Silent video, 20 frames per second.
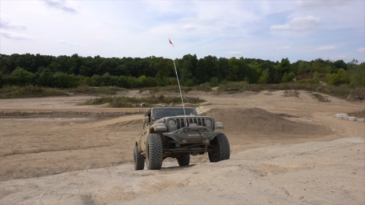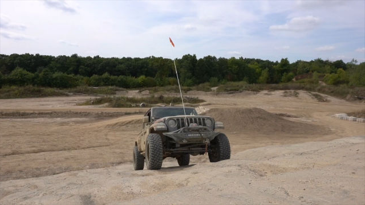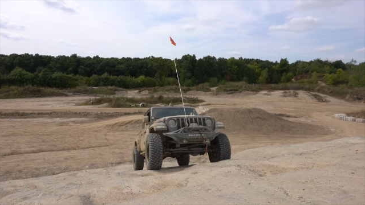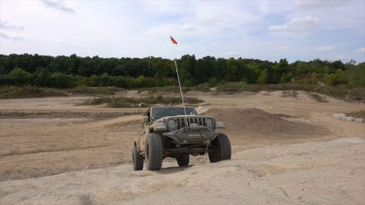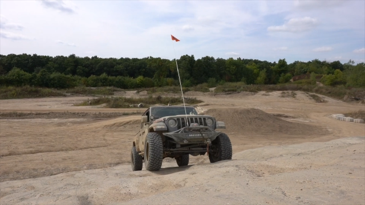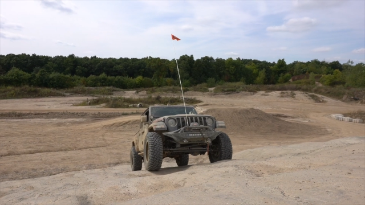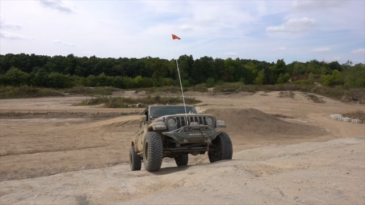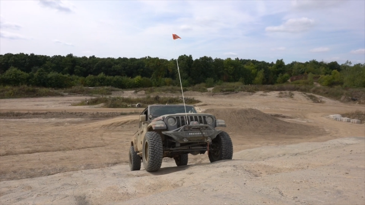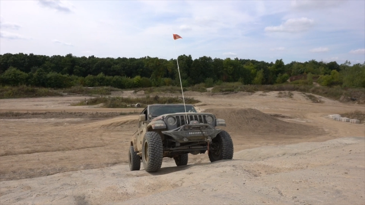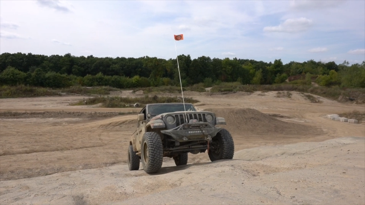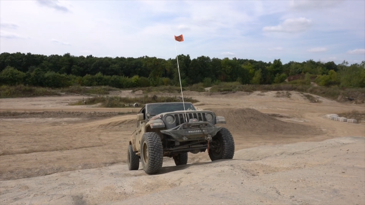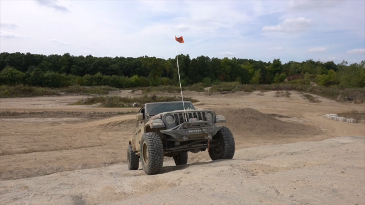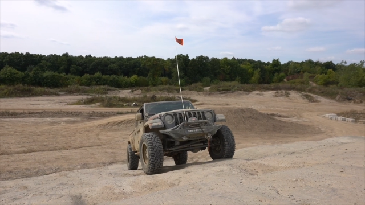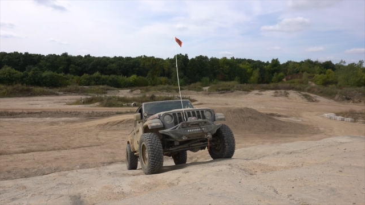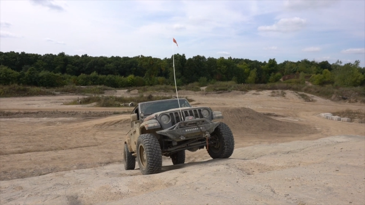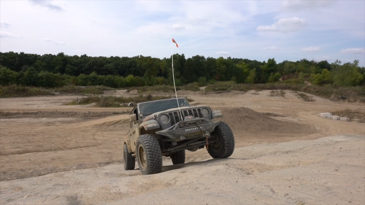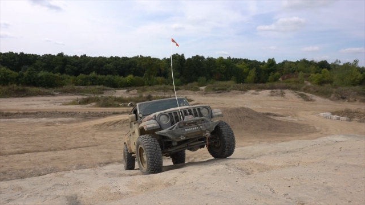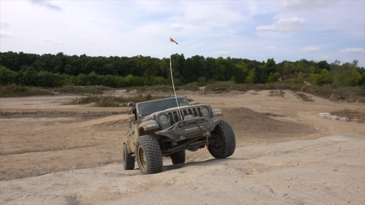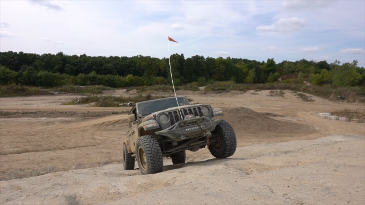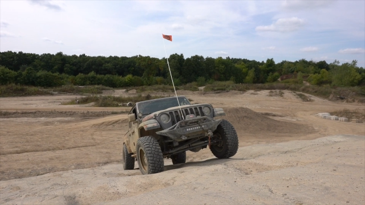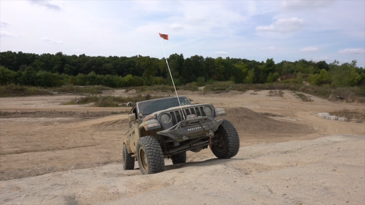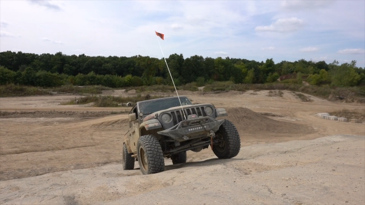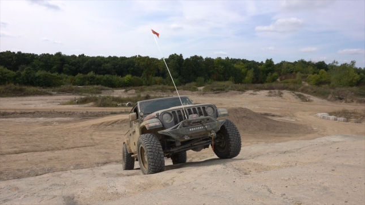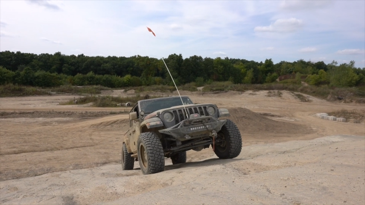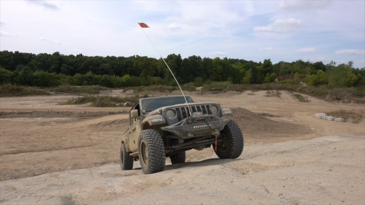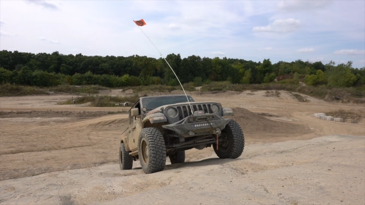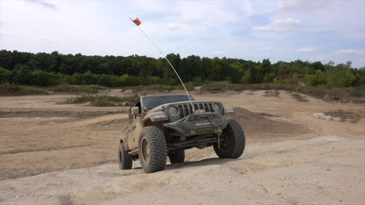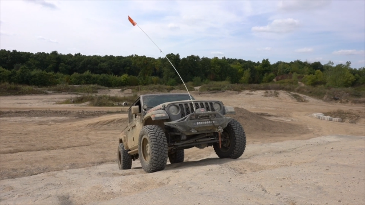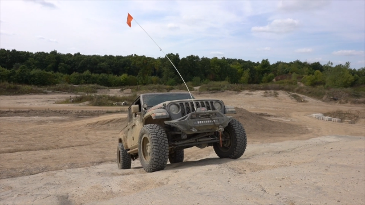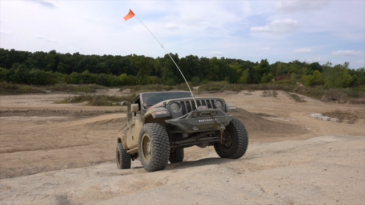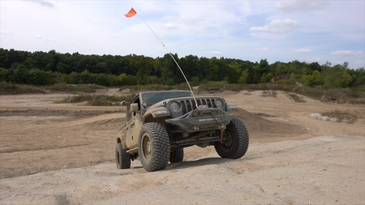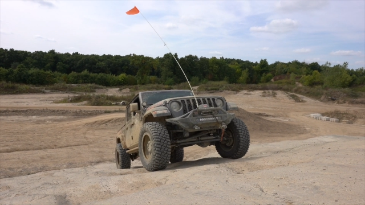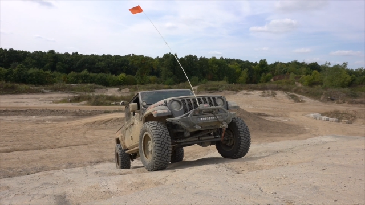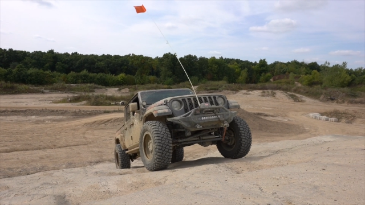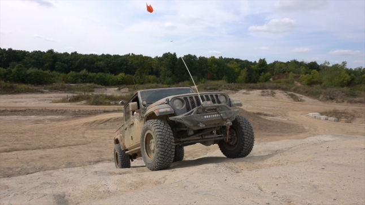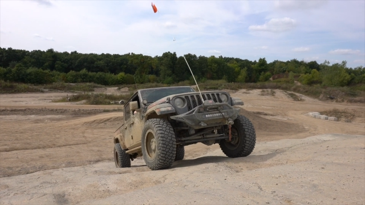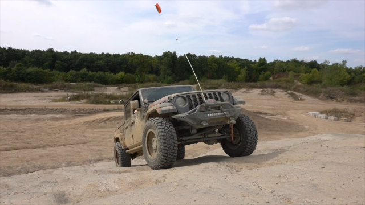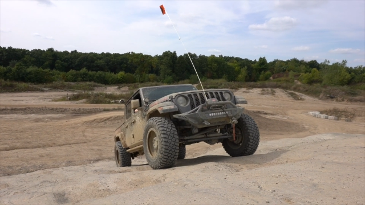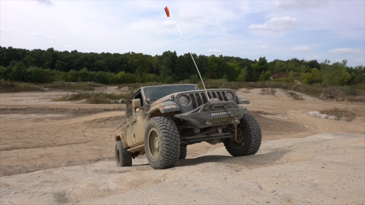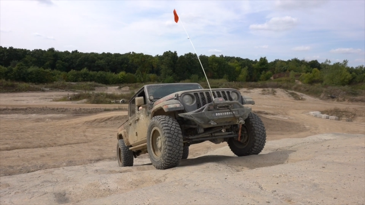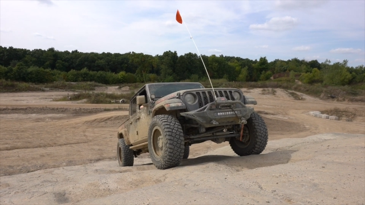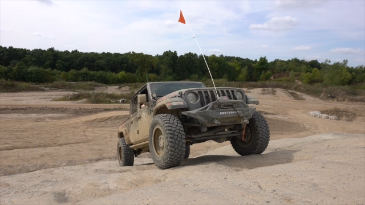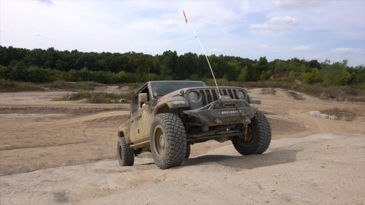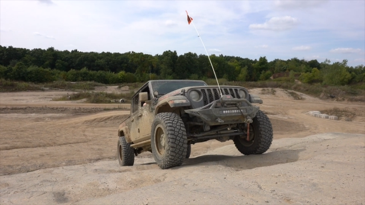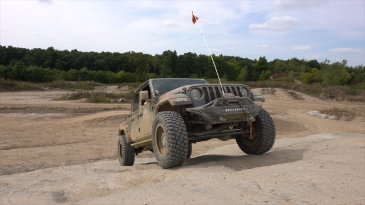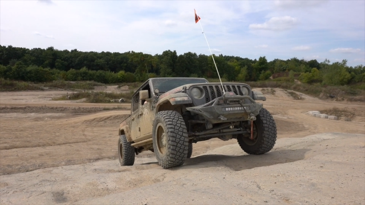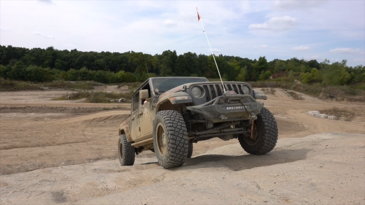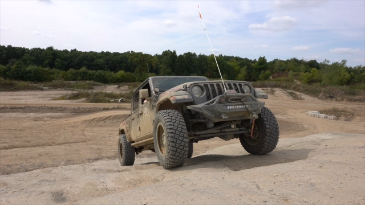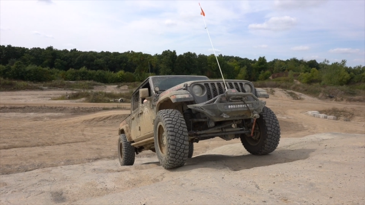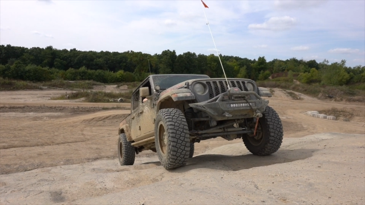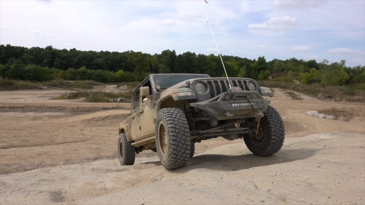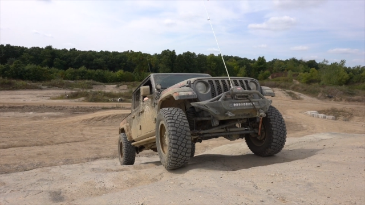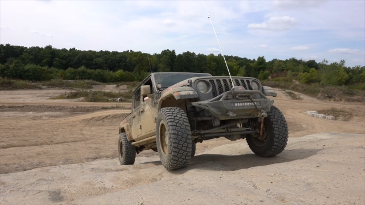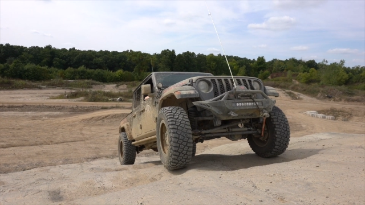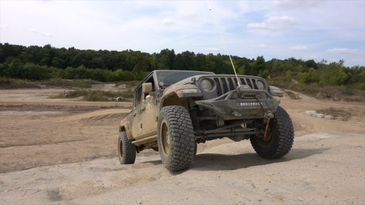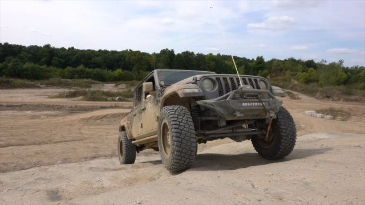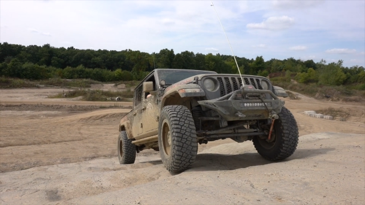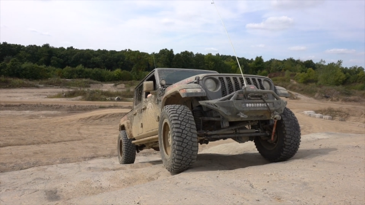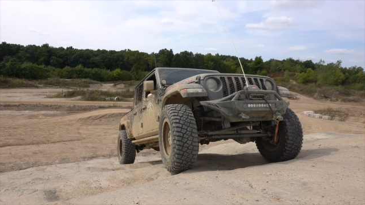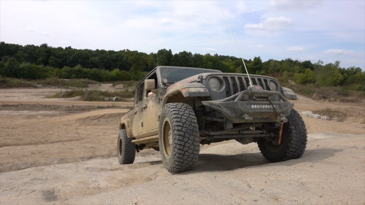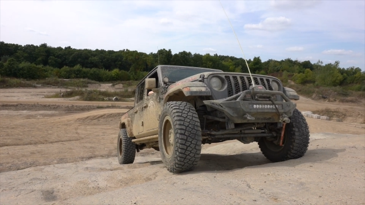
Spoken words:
Nobody's mouth can be seen.